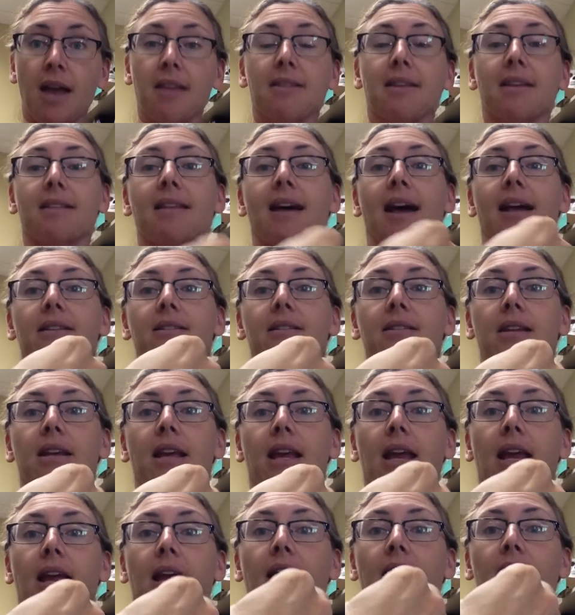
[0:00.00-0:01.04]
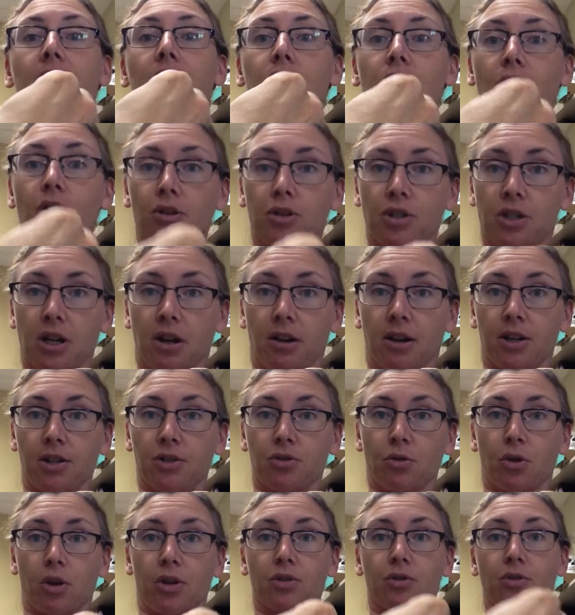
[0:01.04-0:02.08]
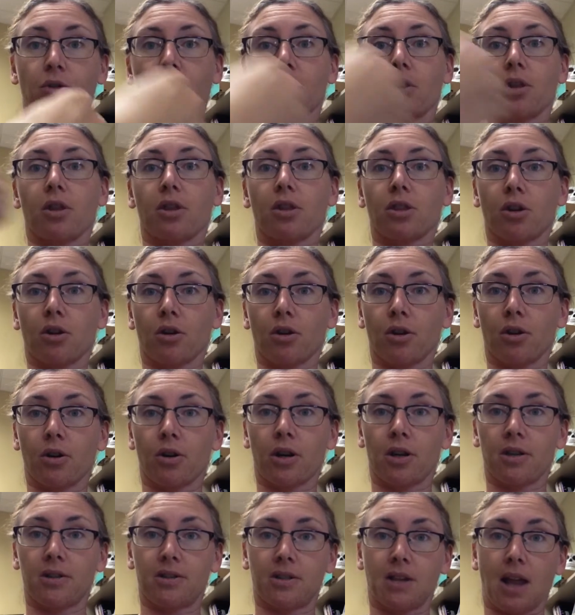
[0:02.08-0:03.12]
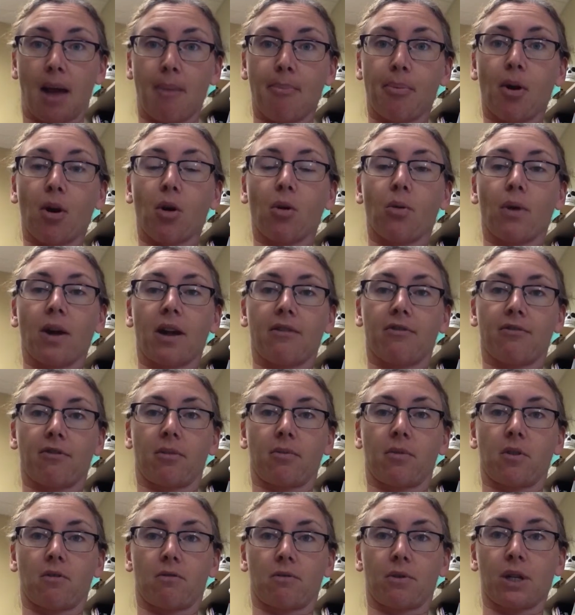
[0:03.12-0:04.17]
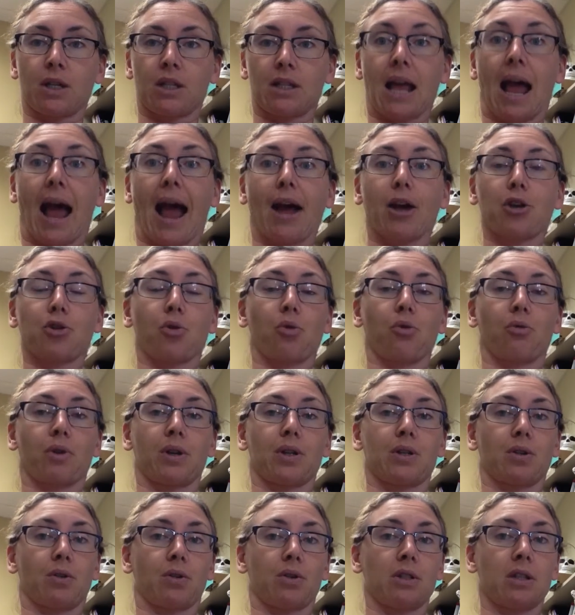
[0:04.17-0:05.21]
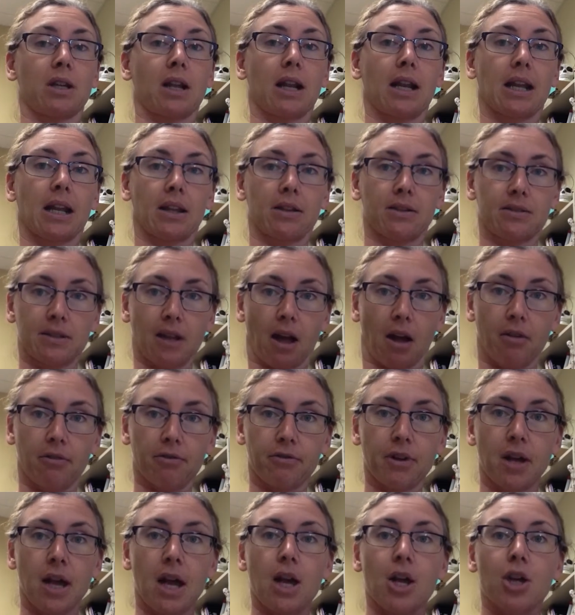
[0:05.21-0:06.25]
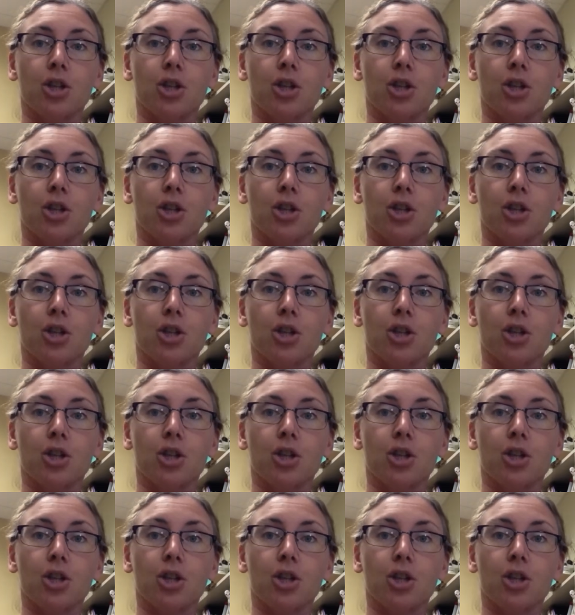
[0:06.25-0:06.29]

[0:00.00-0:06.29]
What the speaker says: then that's a tertiary source, or a third step away from the actual research study itself.